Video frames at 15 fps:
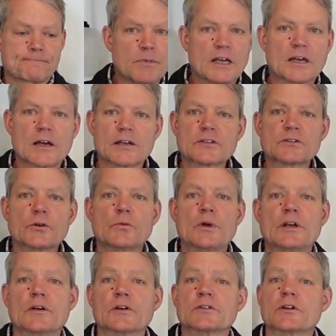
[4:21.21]
Because the
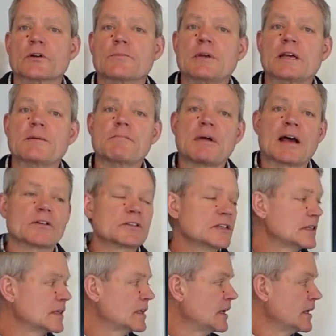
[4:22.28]
windows are
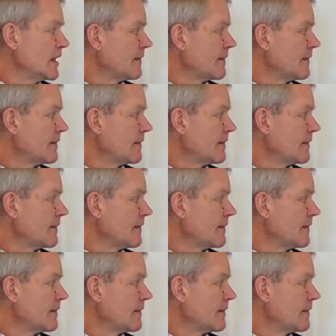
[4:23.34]
mid-mounted,